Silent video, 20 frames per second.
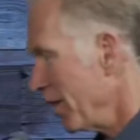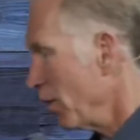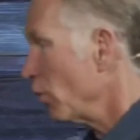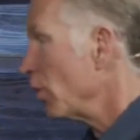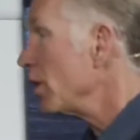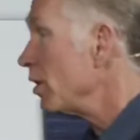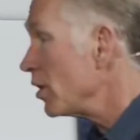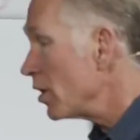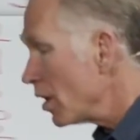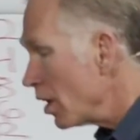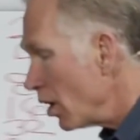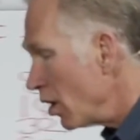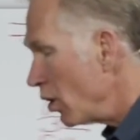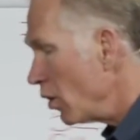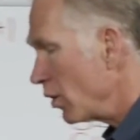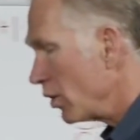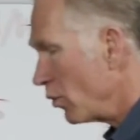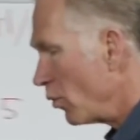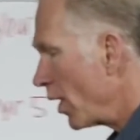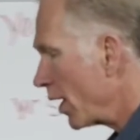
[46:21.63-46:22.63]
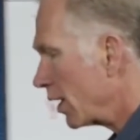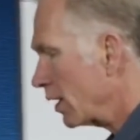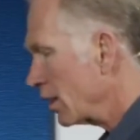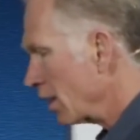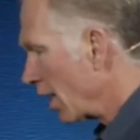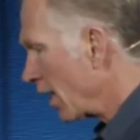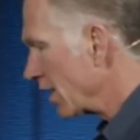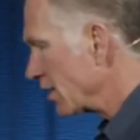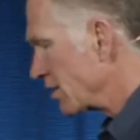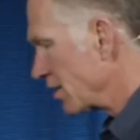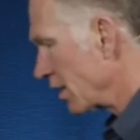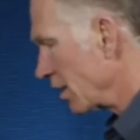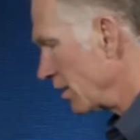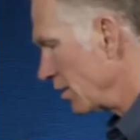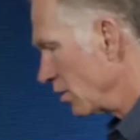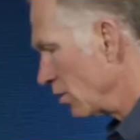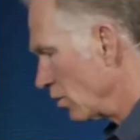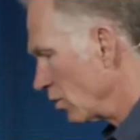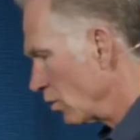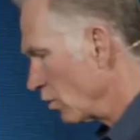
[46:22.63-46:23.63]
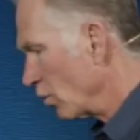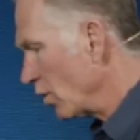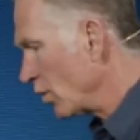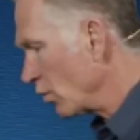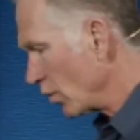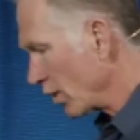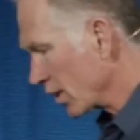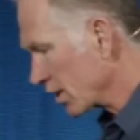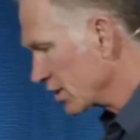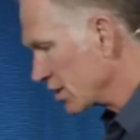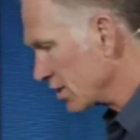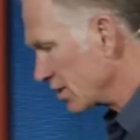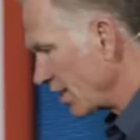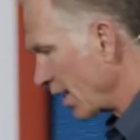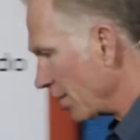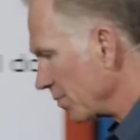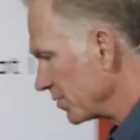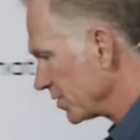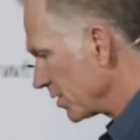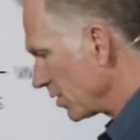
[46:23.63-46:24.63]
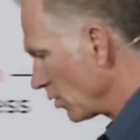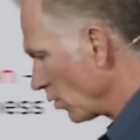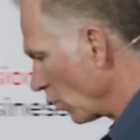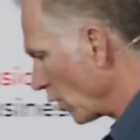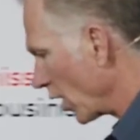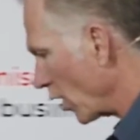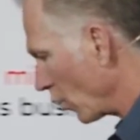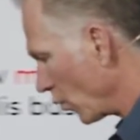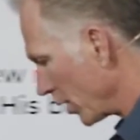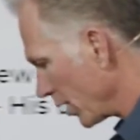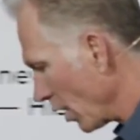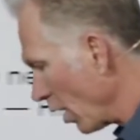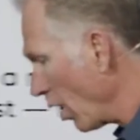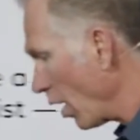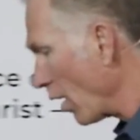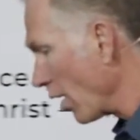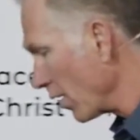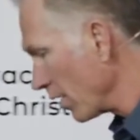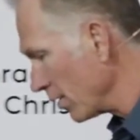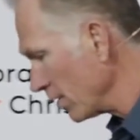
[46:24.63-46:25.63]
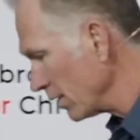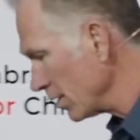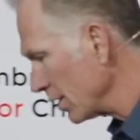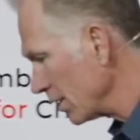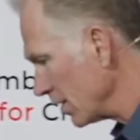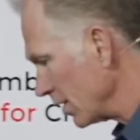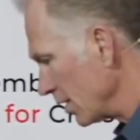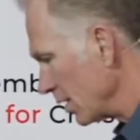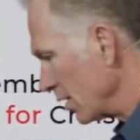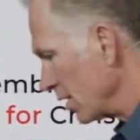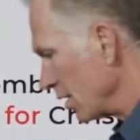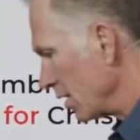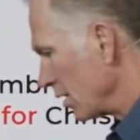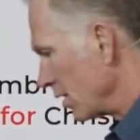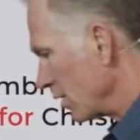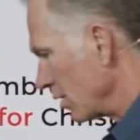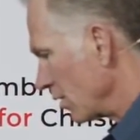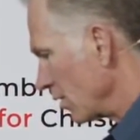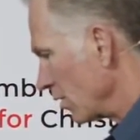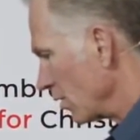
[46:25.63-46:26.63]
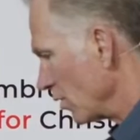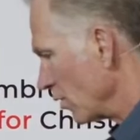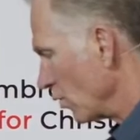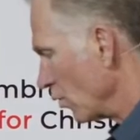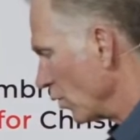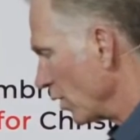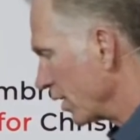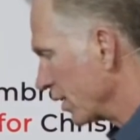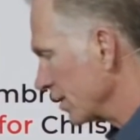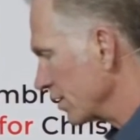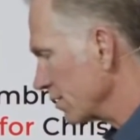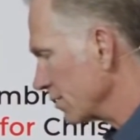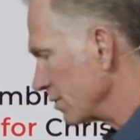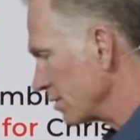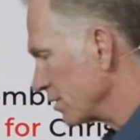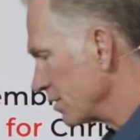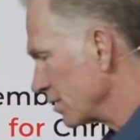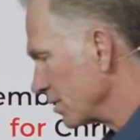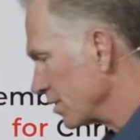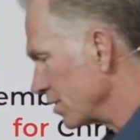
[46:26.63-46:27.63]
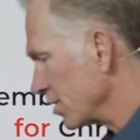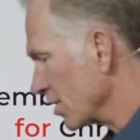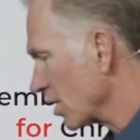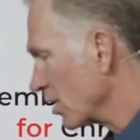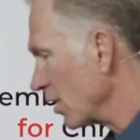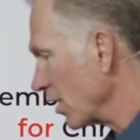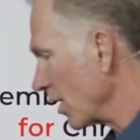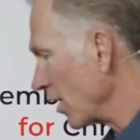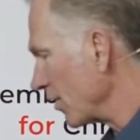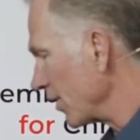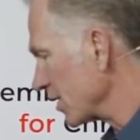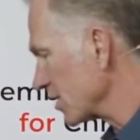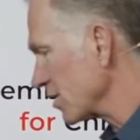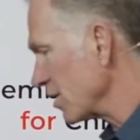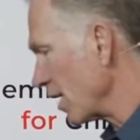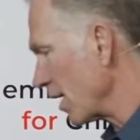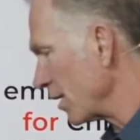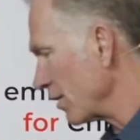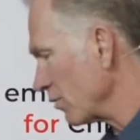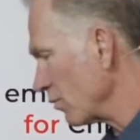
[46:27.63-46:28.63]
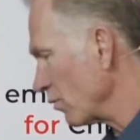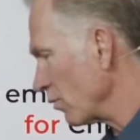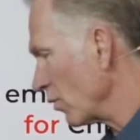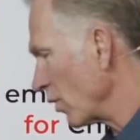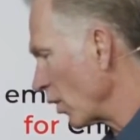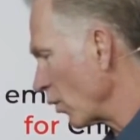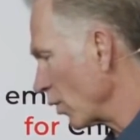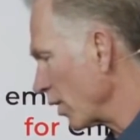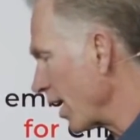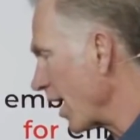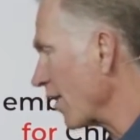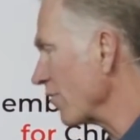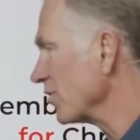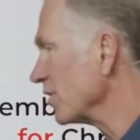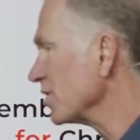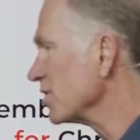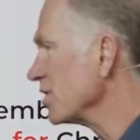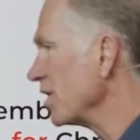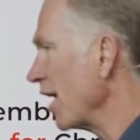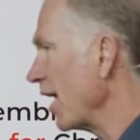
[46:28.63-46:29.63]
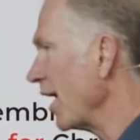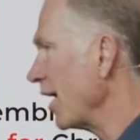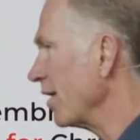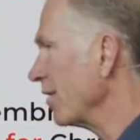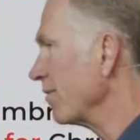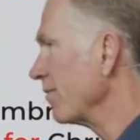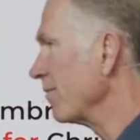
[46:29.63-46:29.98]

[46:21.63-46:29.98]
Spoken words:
we know and recognize that when we accept where we are, we can declare that's not where we have to stay.